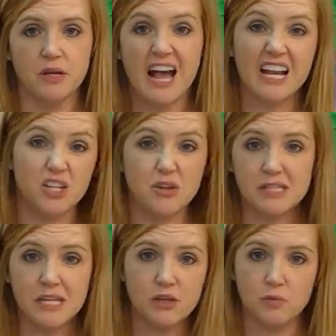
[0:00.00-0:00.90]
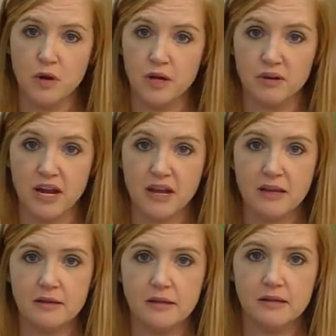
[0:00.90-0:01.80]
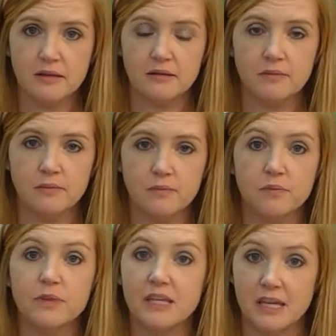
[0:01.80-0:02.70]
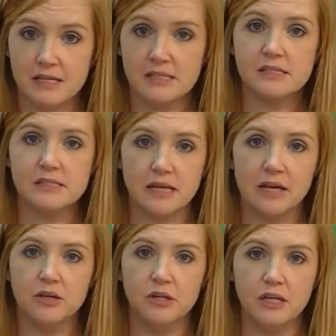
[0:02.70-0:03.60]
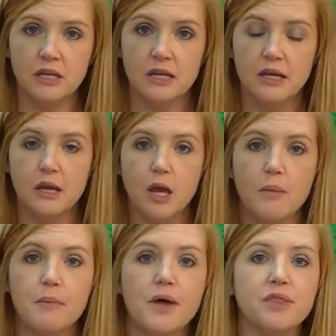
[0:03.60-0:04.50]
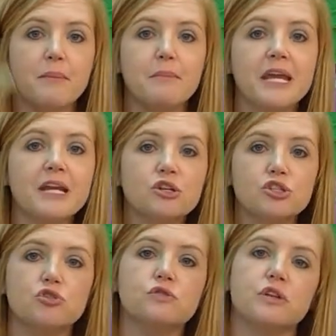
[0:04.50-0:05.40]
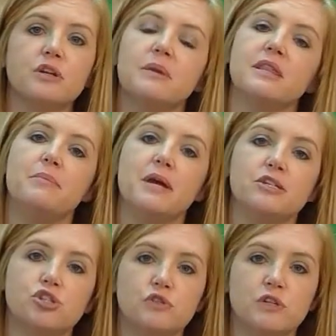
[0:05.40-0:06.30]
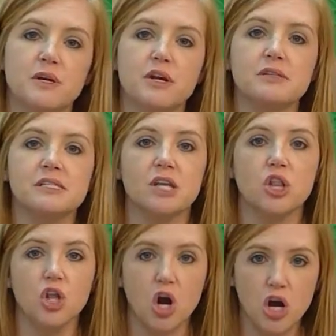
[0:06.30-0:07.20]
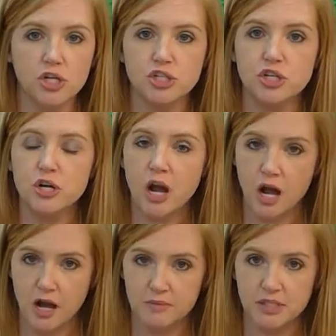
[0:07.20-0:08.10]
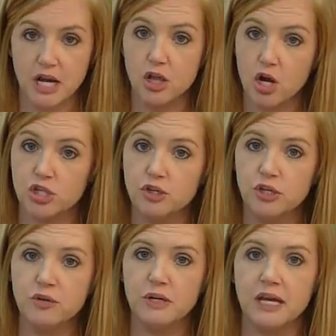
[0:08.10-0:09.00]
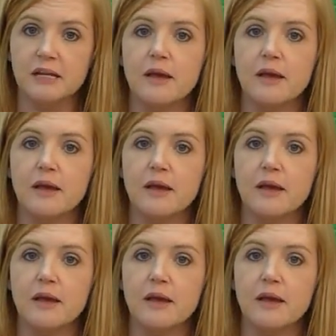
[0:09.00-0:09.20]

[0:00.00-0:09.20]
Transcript: I could use either one, right? Yes, I could. But the meter tool is going to be the best choice because it's a larger object, a larger unit